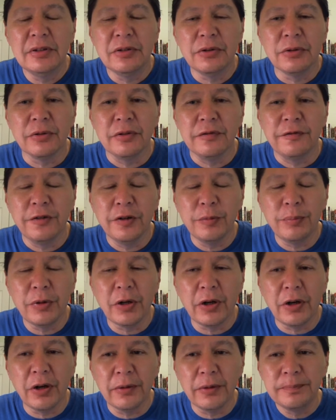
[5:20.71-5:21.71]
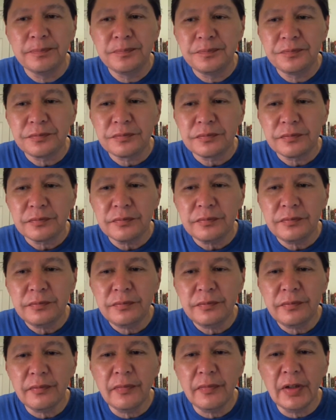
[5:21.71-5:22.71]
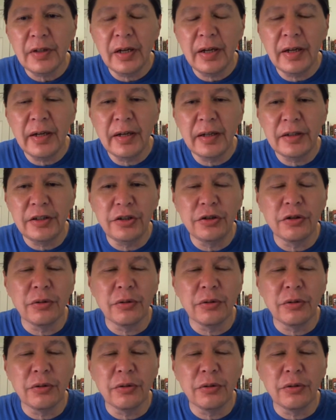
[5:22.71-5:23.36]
Or in football, you